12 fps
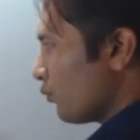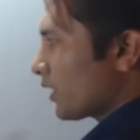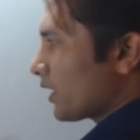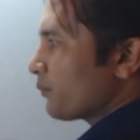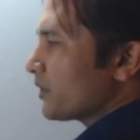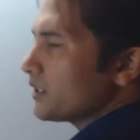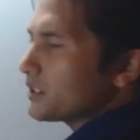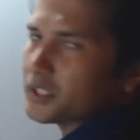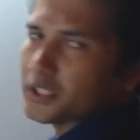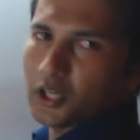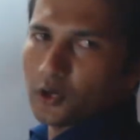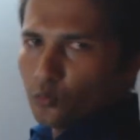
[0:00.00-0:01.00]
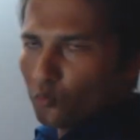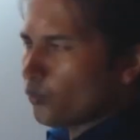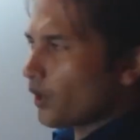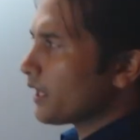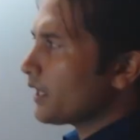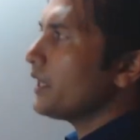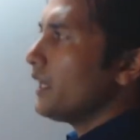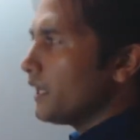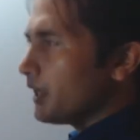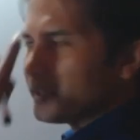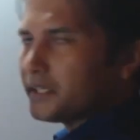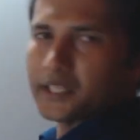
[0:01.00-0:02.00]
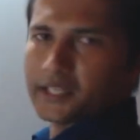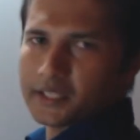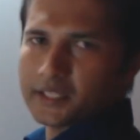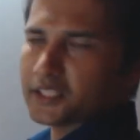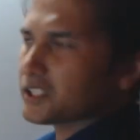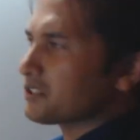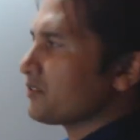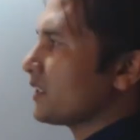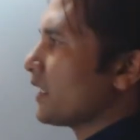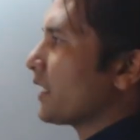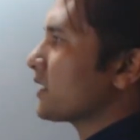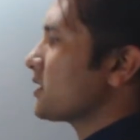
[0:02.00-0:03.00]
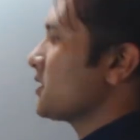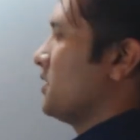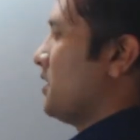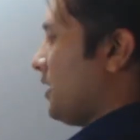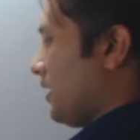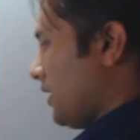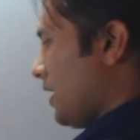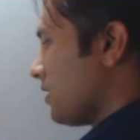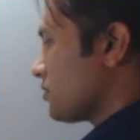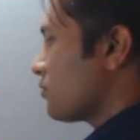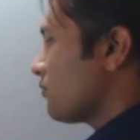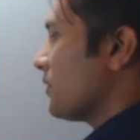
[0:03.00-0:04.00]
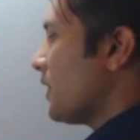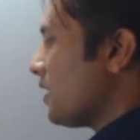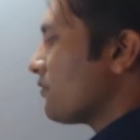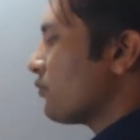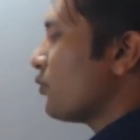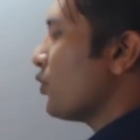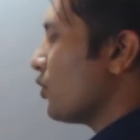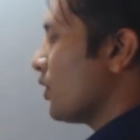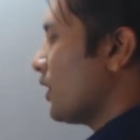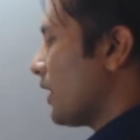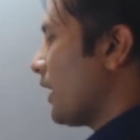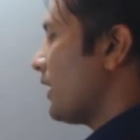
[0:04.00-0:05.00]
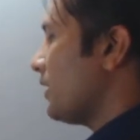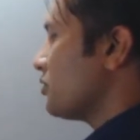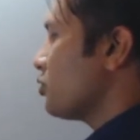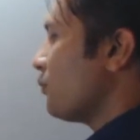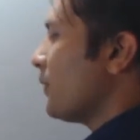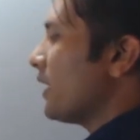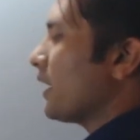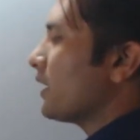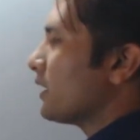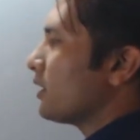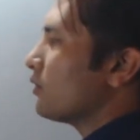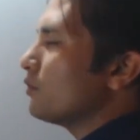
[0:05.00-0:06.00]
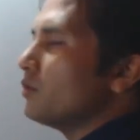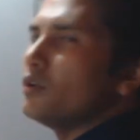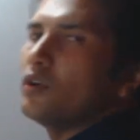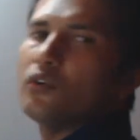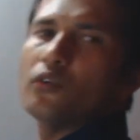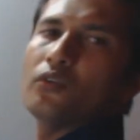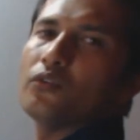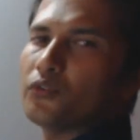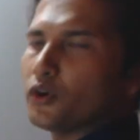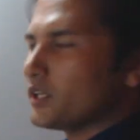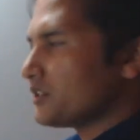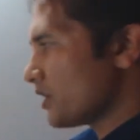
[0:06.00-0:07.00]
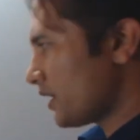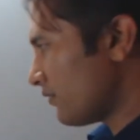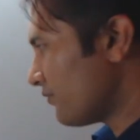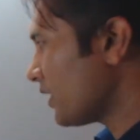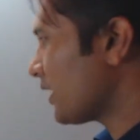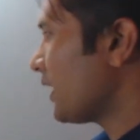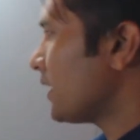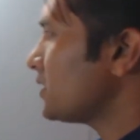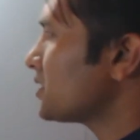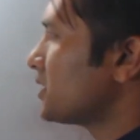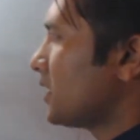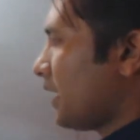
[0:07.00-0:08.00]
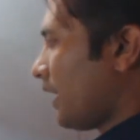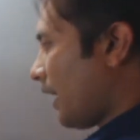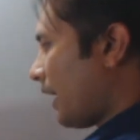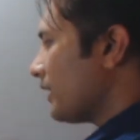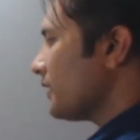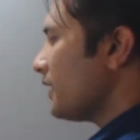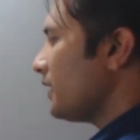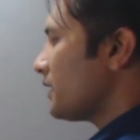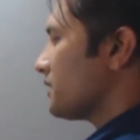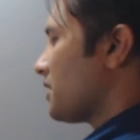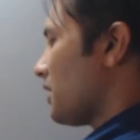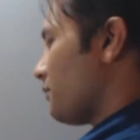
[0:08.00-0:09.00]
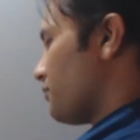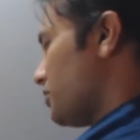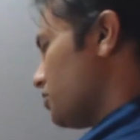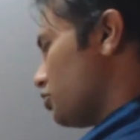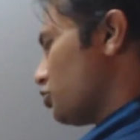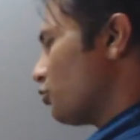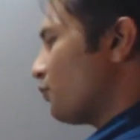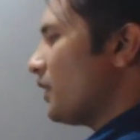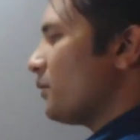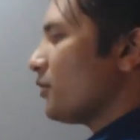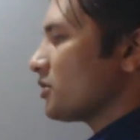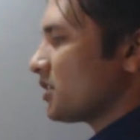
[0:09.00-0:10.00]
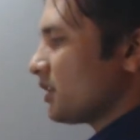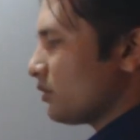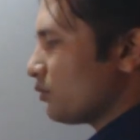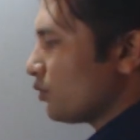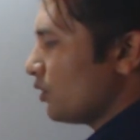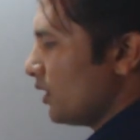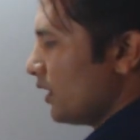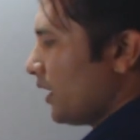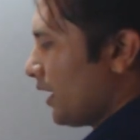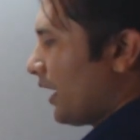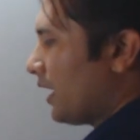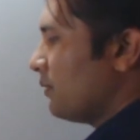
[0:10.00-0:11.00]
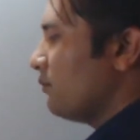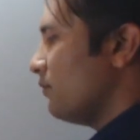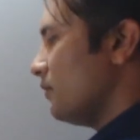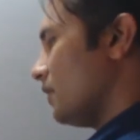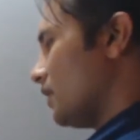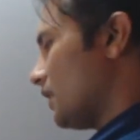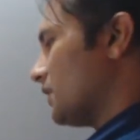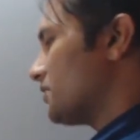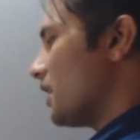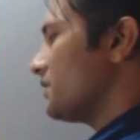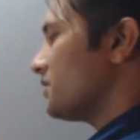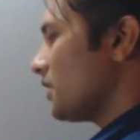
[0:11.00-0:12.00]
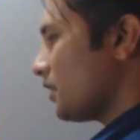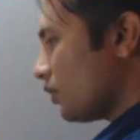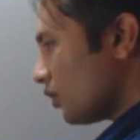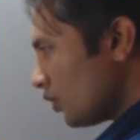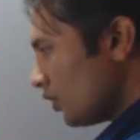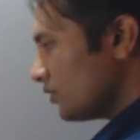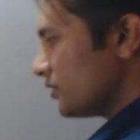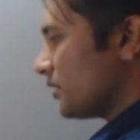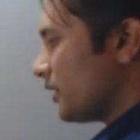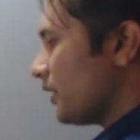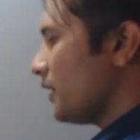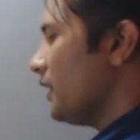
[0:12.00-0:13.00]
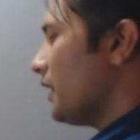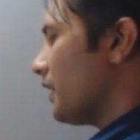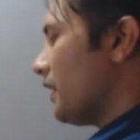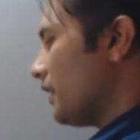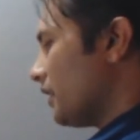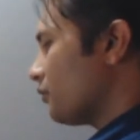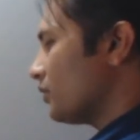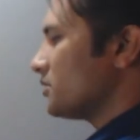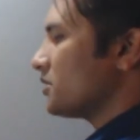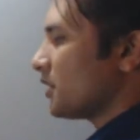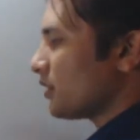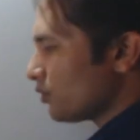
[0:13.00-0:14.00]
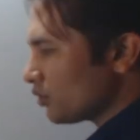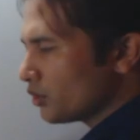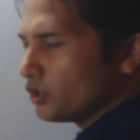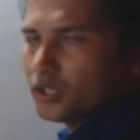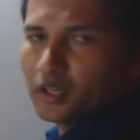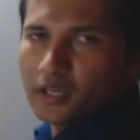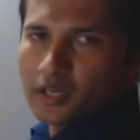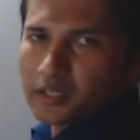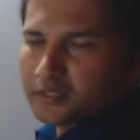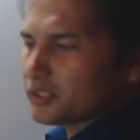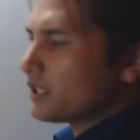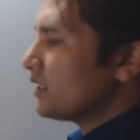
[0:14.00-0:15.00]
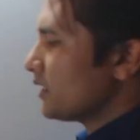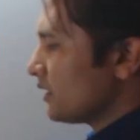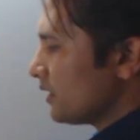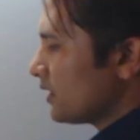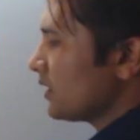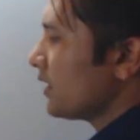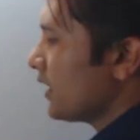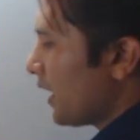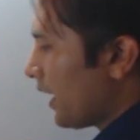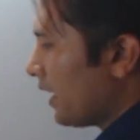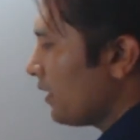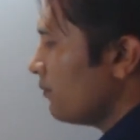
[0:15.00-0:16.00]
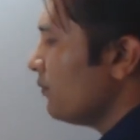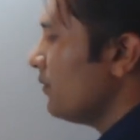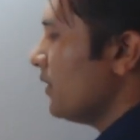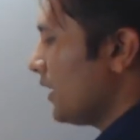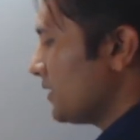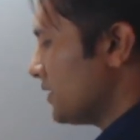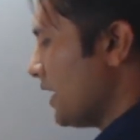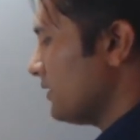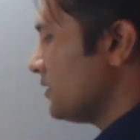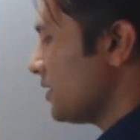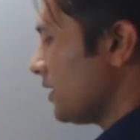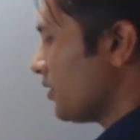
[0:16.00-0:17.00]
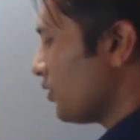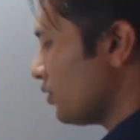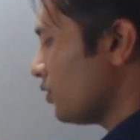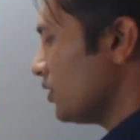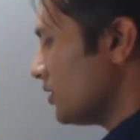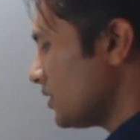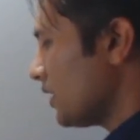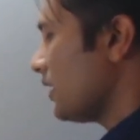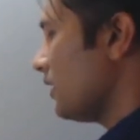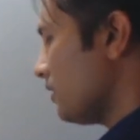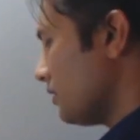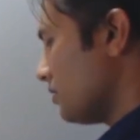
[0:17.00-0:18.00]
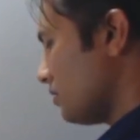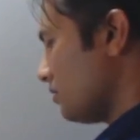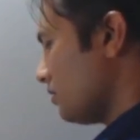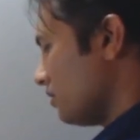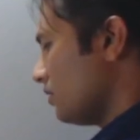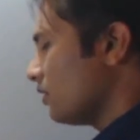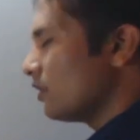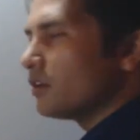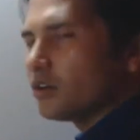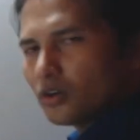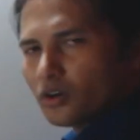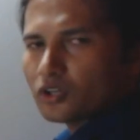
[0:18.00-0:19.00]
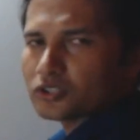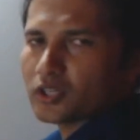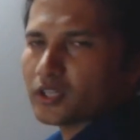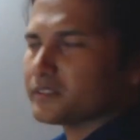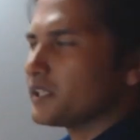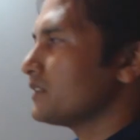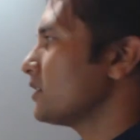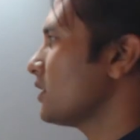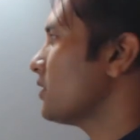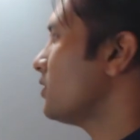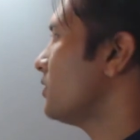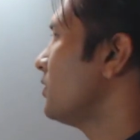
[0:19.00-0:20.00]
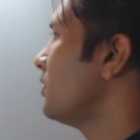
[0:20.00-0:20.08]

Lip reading: what happens? Y decreases with x. Therefore, gradient should be negative for each and every case, and the intercept should be positive. M less than 0, C equals 0. Considering the third, M less than 0, C also less than 0.